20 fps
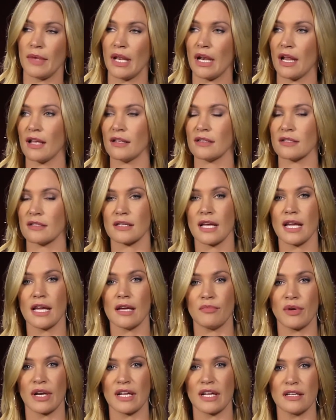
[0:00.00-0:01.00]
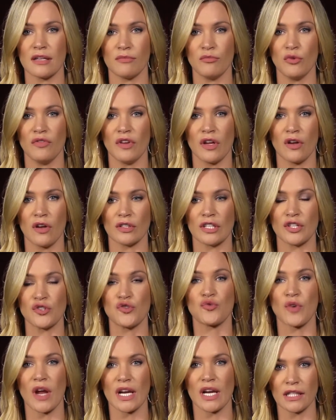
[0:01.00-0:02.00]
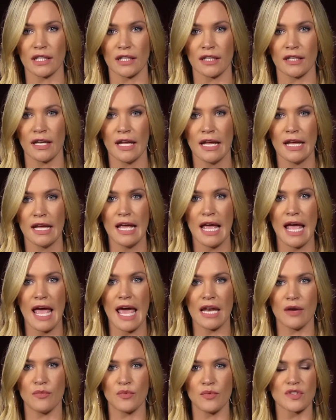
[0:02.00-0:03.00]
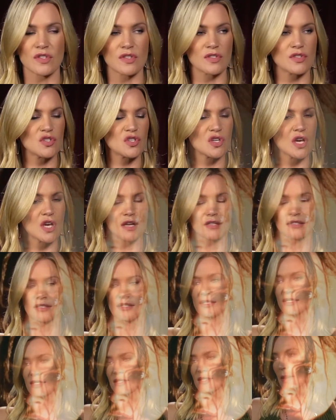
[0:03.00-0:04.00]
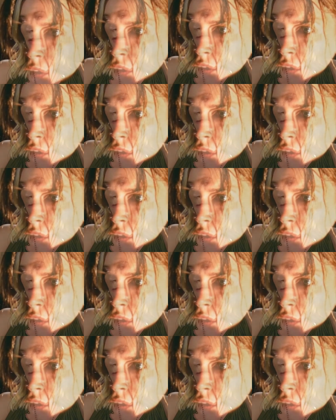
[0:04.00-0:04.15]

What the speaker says: I hate to say it, but I did a movie called Adrenaline, and it was just,